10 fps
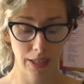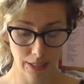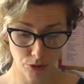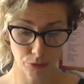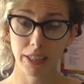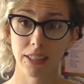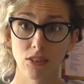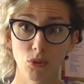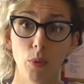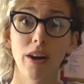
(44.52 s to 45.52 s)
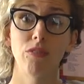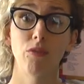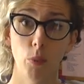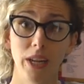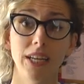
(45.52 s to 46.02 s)
It's written in
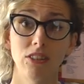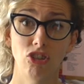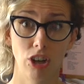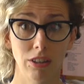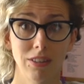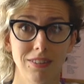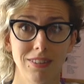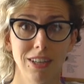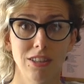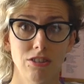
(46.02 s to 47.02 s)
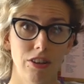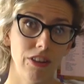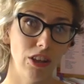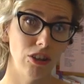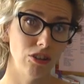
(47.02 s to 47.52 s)
12-week chunks so
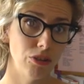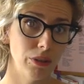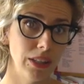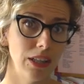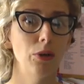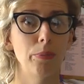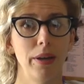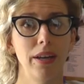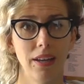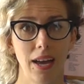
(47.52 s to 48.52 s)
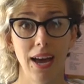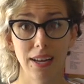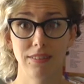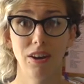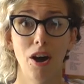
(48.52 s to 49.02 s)
that you can do a little bit
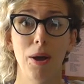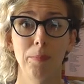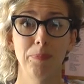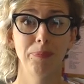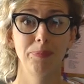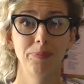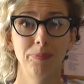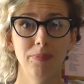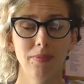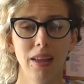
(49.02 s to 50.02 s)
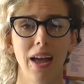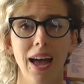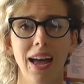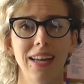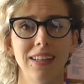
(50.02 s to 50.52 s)
at a time.
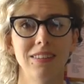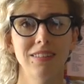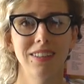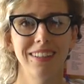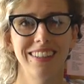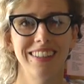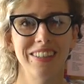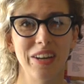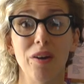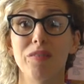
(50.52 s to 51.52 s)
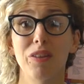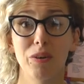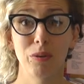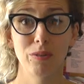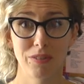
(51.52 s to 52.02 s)
And over the
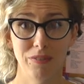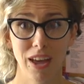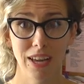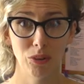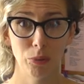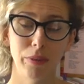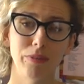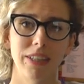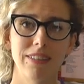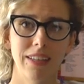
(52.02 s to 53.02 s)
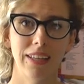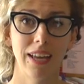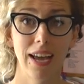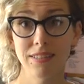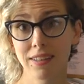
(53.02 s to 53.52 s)
course of that, you'll be
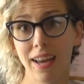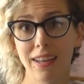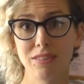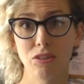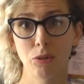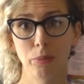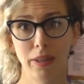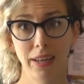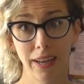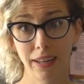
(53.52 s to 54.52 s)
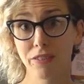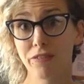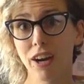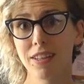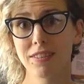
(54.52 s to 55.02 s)
reading essays, you'll be getting
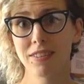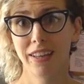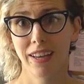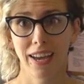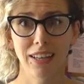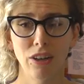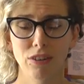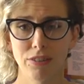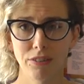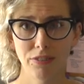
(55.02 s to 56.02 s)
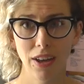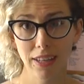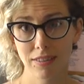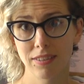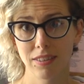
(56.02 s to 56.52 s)
advice and loads of
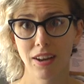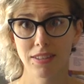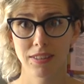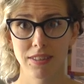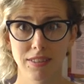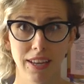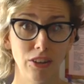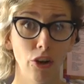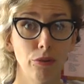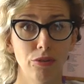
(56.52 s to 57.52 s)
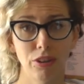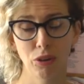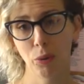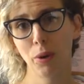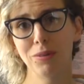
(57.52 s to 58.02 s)
exercises and notes
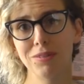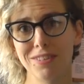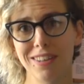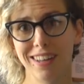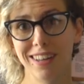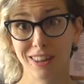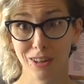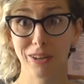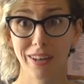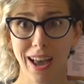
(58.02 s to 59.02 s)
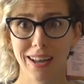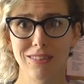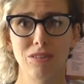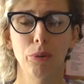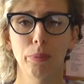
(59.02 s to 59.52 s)
and quotes that you can
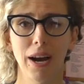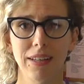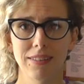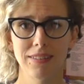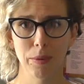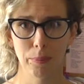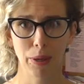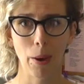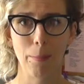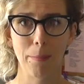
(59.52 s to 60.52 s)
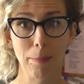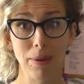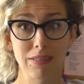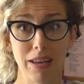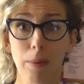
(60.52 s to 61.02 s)
add to your practice and become a
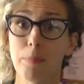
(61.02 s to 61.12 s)
better